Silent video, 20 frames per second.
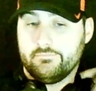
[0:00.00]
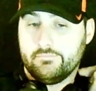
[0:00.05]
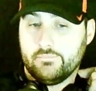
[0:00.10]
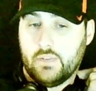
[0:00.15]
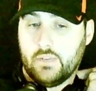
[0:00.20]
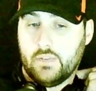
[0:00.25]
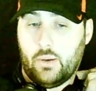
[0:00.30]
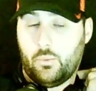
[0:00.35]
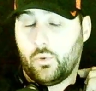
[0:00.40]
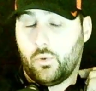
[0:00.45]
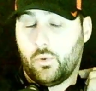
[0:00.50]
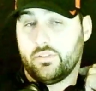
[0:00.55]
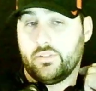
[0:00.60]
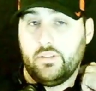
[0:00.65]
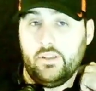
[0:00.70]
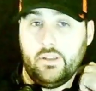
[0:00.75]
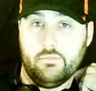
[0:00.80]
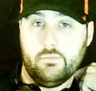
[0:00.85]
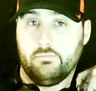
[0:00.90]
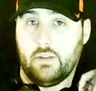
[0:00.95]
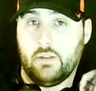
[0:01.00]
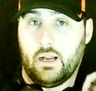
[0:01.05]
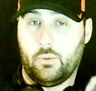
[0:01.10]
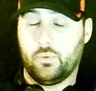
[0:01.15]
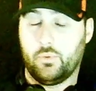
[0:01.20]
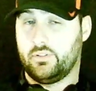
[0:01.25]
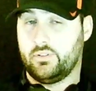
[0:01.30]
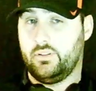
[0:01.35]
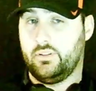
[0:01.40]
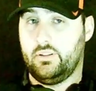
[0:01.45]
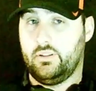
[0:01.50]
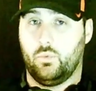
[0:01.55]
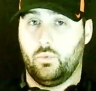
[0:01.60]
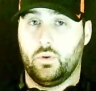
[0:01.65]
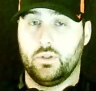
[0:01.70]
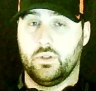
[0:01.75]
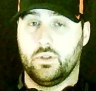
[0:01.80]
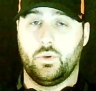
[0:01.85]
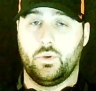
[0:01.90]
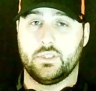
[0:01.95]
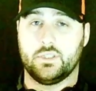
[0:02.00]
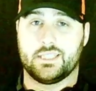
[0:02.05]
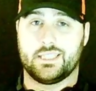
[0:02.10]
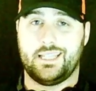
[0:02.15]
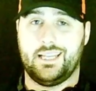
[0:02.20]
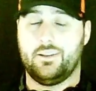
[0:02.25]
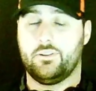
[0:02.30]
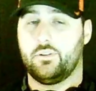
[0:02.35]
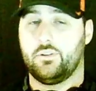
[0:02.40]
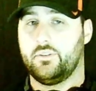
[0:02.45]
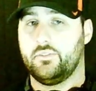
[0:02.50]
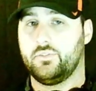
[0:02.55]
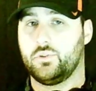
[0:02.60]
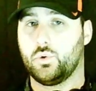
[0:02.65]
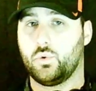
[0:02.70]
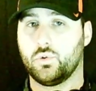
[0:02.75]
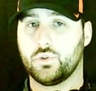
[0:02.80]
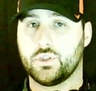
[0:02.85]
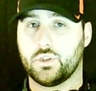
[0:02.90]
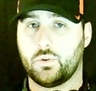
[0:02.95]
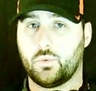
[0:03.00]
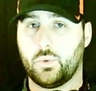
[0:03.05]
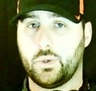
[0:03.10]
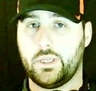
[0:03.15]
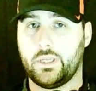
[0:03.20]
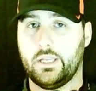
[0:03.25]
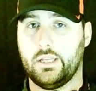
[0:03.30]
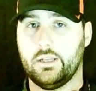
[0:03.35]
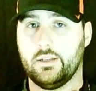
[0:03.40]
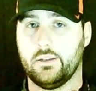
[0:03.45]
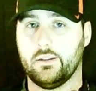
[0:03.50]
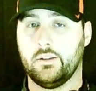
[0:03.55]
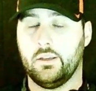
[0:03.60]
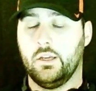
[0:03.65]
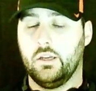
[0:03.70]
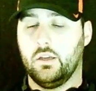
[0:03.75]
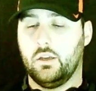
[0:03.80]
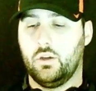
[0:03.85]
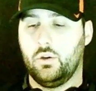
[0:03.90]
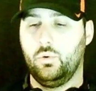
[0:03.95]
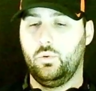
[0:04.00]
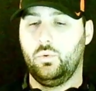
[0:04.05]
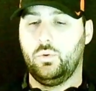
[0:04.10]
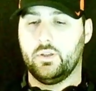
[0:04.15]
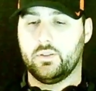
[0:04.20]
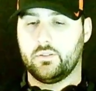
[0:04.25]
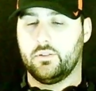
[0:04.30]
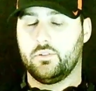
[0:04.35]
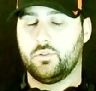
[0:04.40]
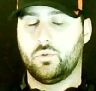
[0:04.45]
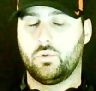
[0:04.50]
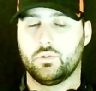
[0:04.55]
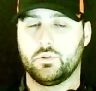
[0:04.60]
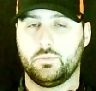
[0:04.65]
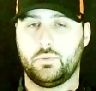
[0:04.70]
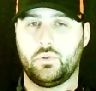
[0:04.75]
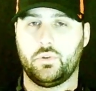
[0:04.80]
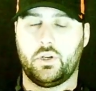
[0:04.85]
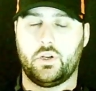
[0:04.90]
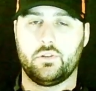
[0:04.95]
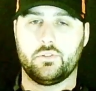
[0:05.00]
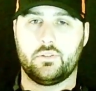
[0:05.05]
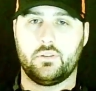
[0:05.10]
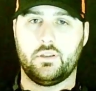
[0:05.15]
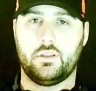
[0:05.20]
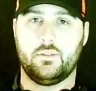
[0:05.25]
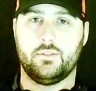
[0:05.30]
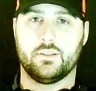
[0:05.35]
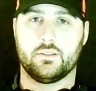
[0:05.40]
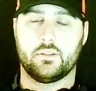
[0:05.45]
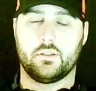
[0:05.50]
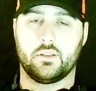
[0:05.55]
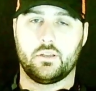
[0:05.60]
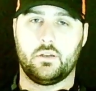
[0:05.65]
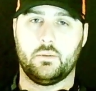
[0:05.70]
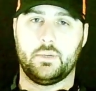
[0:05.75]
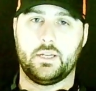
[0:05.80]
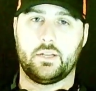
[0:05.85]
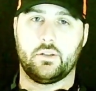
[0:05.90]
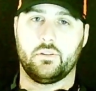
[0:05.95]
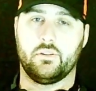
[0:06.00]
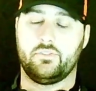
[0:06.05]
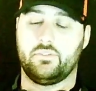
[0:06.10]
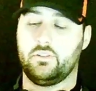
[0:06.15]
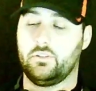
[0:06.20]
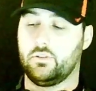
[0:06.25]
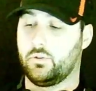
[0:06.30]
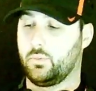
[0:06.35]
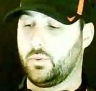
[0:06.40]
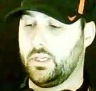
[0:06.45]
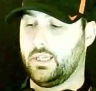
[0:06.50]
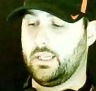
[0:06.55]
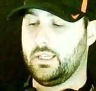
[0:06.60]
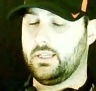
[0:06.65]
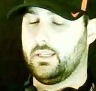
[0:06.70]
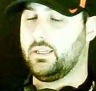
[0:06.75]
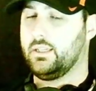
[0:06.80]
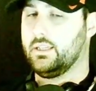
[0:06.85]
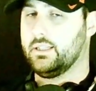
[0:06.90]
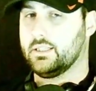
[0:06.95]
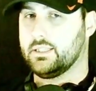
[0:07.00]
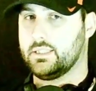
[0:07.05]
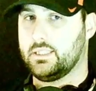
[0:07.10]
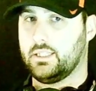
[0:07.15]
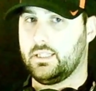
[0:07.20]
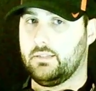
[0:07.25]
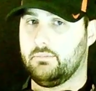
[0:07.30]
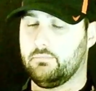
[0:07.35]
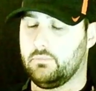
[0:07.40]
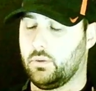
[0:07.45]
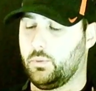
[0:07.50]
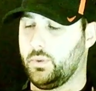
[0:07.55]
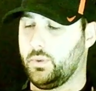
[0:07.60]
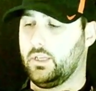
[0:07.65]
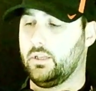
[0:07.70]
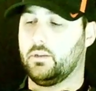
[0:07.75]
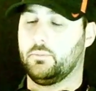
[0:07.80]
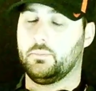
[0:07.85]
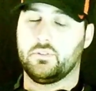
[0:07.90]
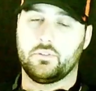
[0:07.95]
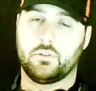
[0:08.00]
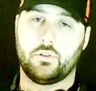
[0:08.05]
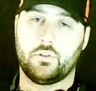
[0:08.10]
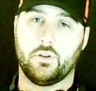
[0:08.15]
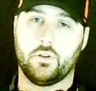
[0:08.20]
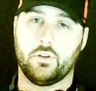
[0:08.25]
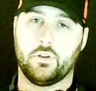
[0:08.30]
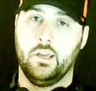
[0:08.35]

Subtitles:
I want to see. What standard of Georgia are we getting? Who is the Georgia Bulldog team that's going to come out on the field? Are we getting a Kent State? Are we getting a Missouri?